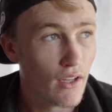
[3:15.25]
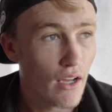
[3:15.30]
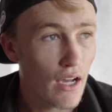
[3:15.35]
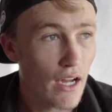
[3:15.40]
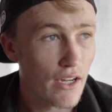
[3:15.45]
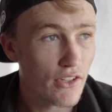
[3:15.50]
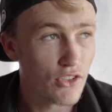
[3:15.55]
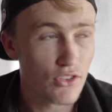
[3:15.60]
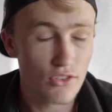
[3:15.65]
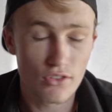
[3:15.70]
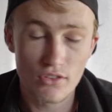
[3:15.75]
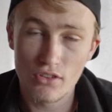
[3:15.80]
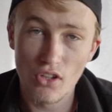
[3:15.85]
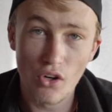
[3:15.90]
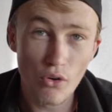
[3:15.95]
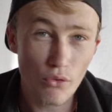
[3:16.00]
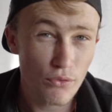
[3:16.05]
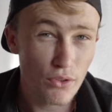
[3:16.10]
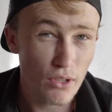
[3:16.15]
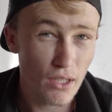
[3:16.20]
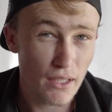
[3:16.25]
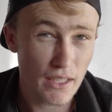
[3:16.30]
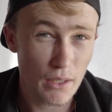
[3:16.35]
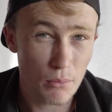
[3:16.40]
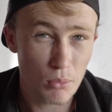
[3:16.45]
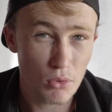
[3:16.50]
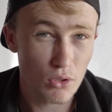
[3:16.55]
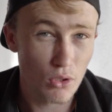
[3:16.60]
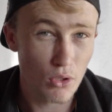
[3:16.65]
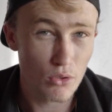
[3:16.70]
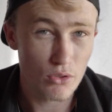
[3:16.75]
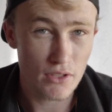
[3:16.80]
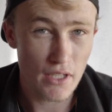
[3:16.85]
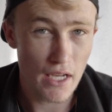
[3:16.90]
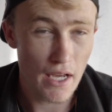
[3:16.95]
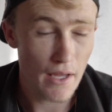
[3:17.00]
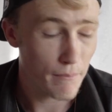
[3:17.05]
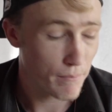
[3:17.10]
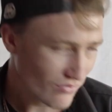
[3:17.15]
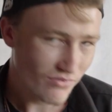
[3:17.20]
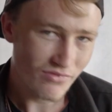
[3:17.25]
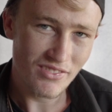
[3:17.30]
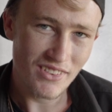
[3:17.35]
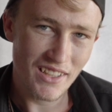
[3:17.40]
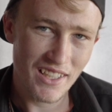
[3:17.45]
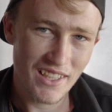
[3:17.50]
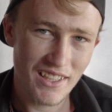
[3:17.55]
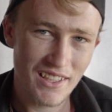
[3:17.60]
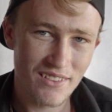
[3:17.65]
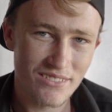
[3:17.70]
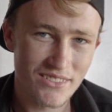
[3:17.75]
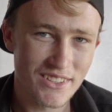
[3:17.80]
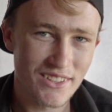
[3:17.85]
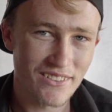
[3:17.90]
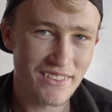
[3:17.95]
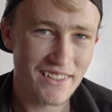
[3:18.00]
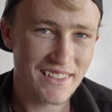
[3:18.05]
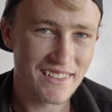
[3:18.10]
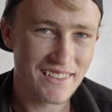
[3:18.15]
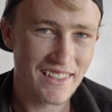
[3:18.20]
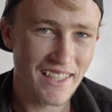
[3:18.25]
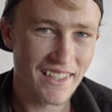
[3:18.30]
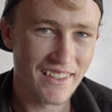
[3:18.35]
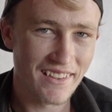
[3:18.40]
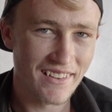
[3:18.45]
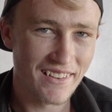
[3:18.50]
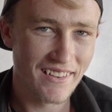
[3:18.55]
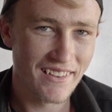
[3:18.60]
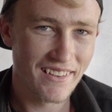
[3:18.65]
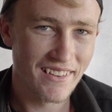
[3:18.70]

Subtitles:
I just don't feel like I'm close yet. I'm so excited.